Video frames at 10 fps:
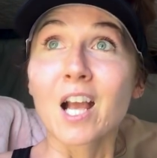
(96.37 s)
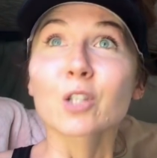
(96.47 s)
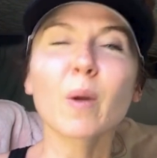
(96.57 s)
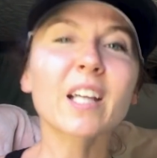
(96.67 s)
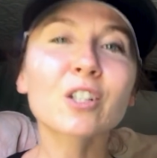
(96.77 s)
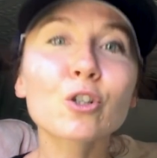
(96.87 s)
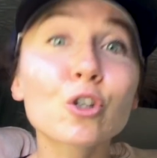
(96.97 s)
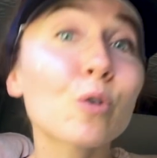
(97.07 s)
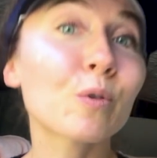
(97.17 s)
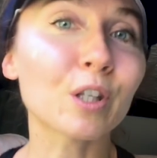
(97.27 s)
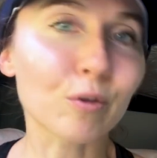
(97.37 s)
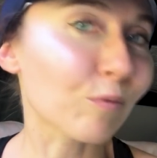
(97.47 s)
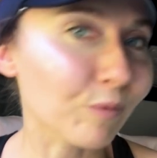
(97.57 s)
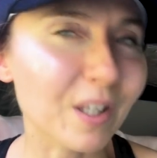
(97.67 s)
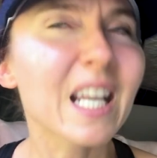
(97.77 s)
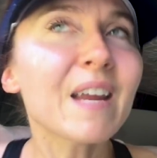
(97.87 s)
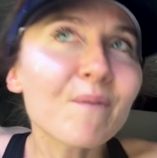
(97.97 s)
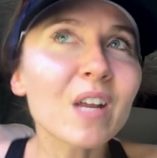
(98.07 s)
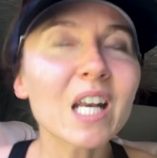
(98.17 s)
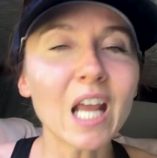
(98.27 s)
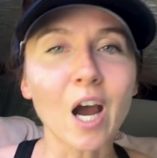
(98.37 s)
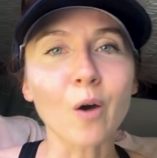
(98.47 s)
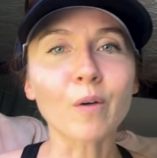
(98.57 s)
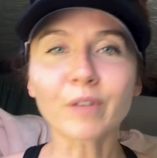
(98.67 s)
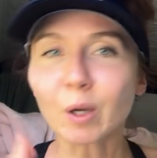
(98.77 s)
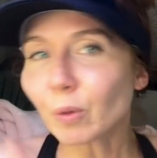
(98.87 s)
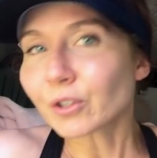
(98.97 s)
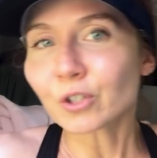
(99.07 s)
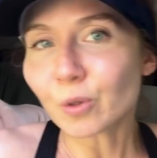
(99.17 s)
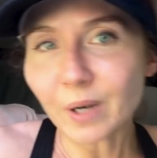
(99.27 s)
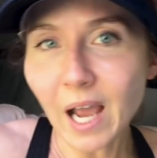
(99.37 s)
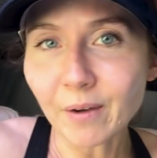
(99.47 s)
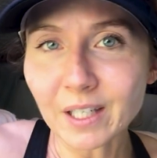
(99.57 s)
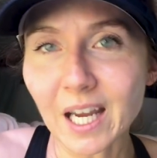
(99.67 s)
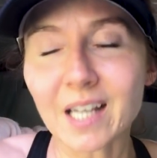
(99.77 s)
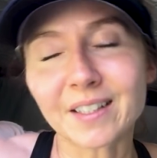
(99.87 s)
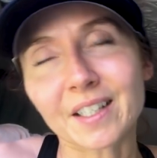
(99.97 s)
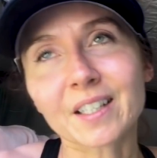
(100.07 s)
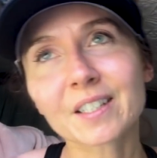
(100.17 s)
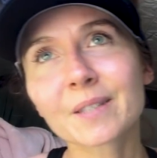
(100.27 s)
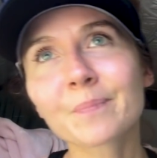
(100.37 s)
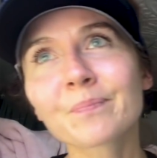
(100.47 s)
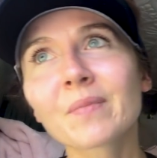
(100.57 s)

So I get to shoot this neat video of like what they're doing out in Kansas.